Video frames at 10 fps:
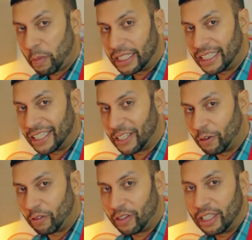messy
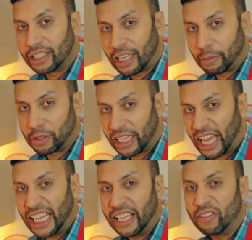enough, it's time to
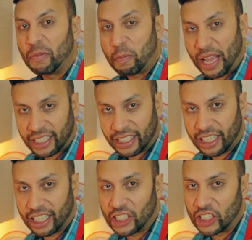get even messier
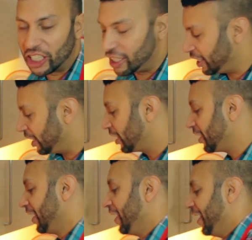and dirtier.
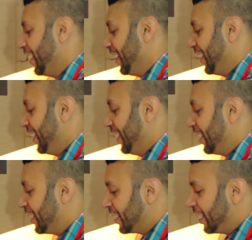
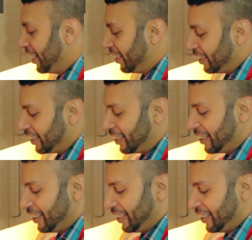let's take this